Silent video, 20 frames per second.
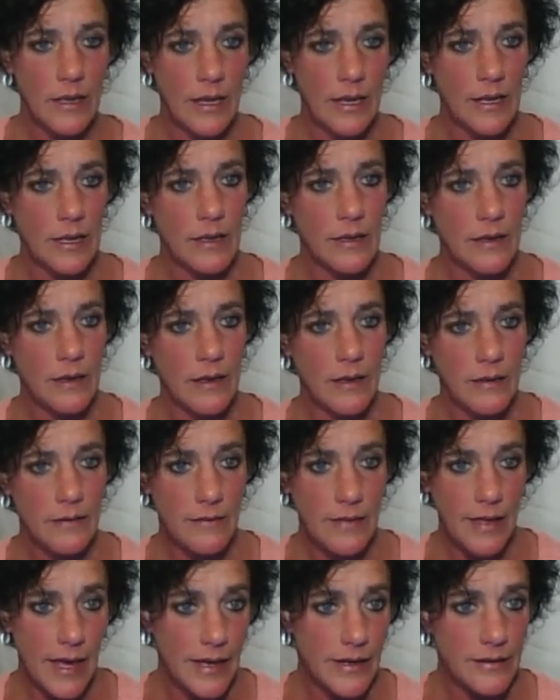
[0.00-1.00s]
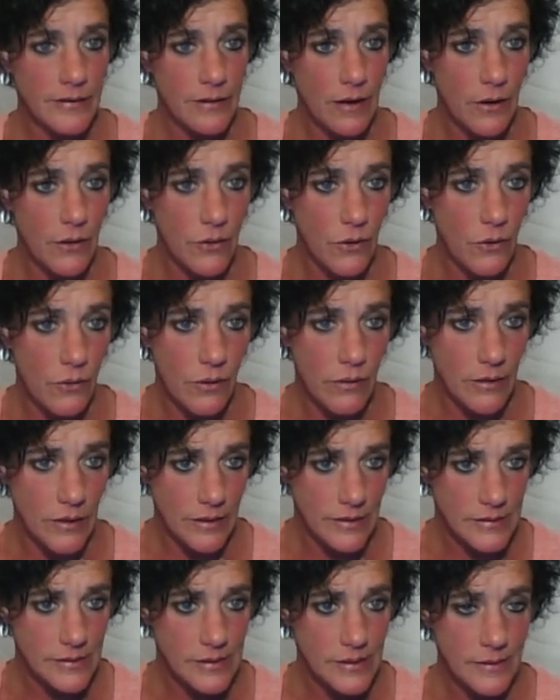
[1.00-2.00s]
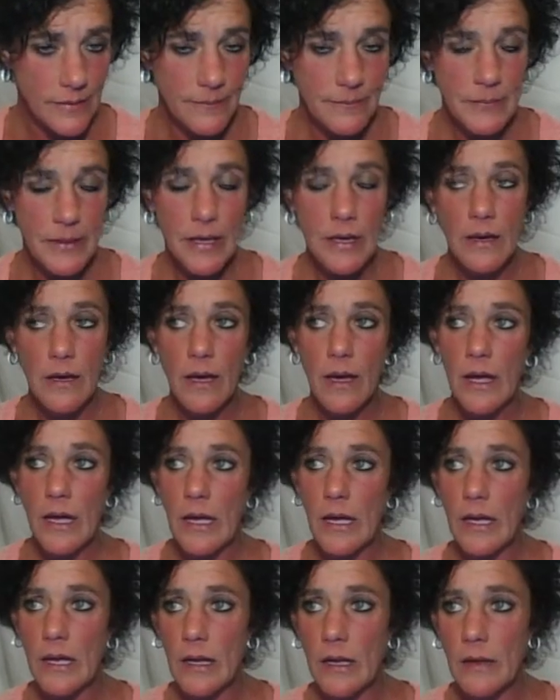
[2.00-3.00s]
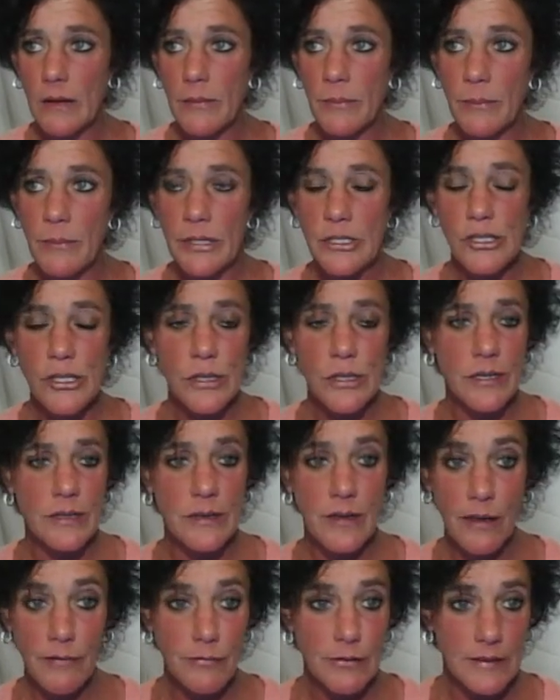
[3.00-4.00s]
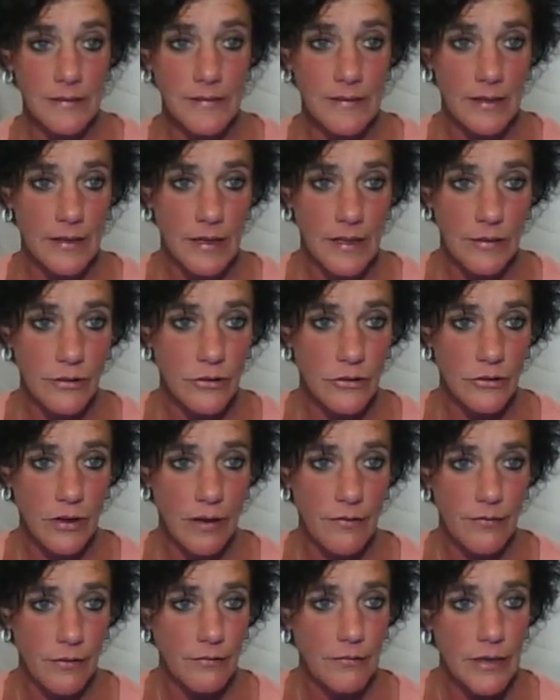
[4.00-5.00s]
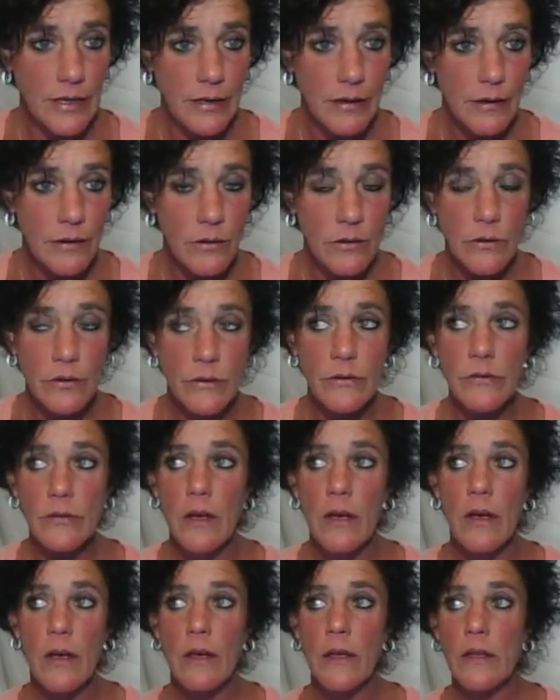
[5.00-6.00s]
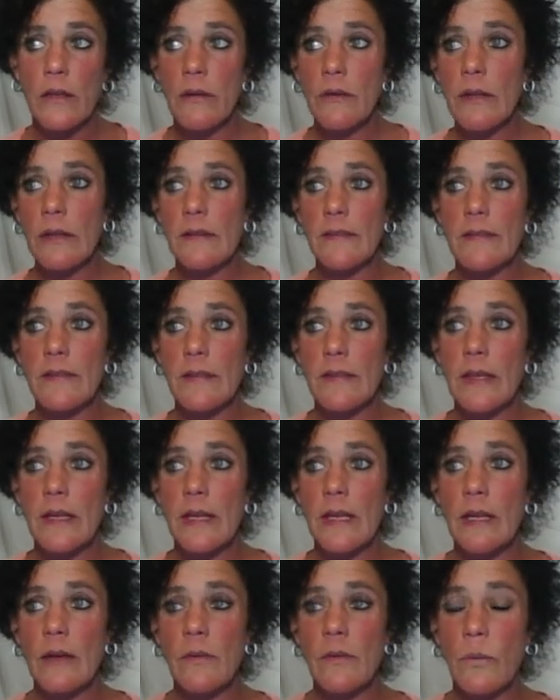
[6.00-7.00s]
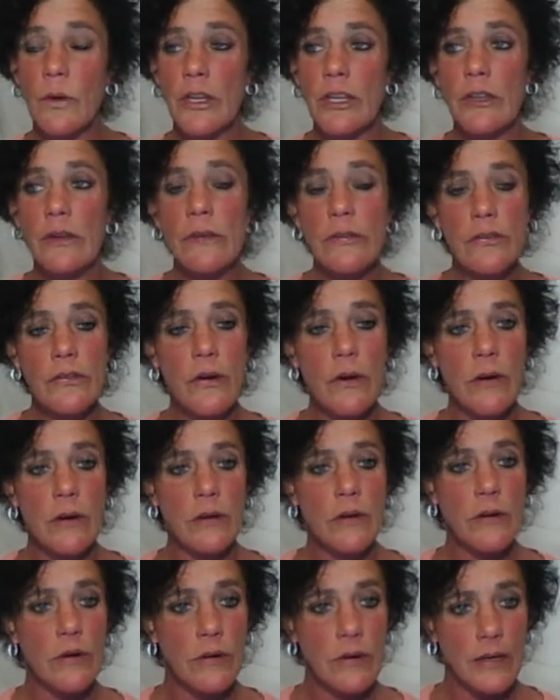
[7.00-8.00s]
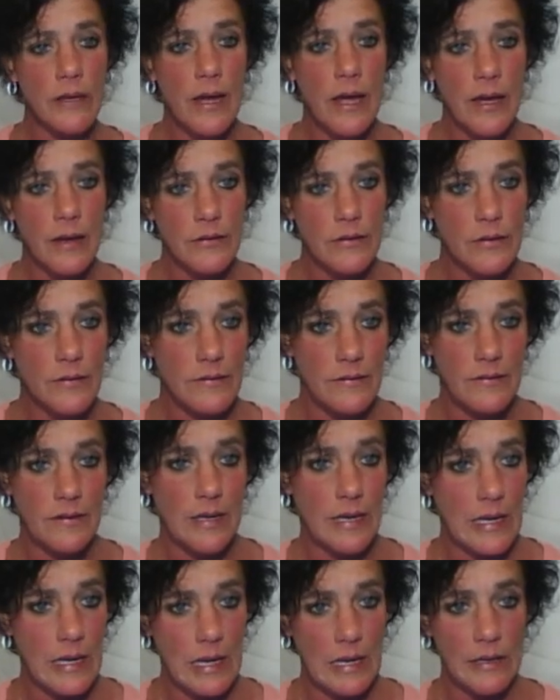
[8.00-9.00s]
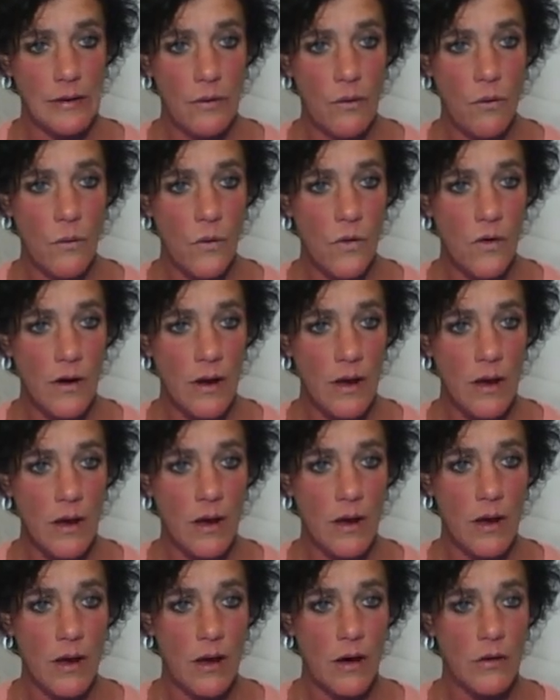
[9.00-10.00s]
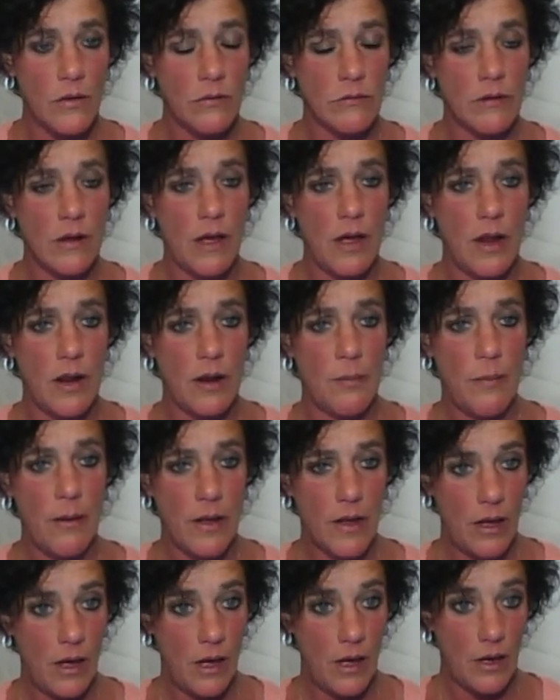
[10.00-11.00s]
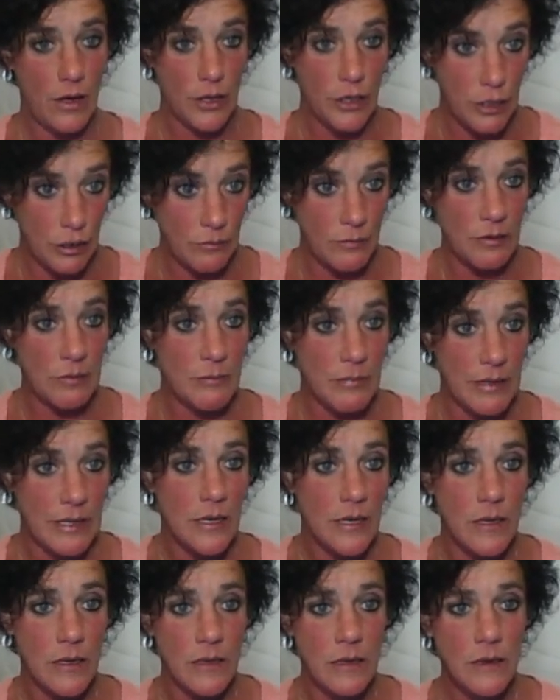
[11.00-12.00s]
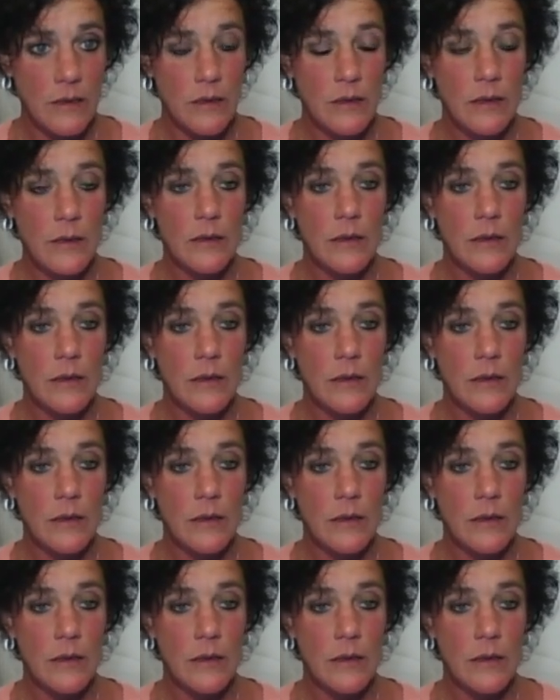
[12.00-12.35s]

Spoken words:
and that is our auras. But you can definitely see energy off of vehicles. You can see, when you start learning how to see an aura on a human being,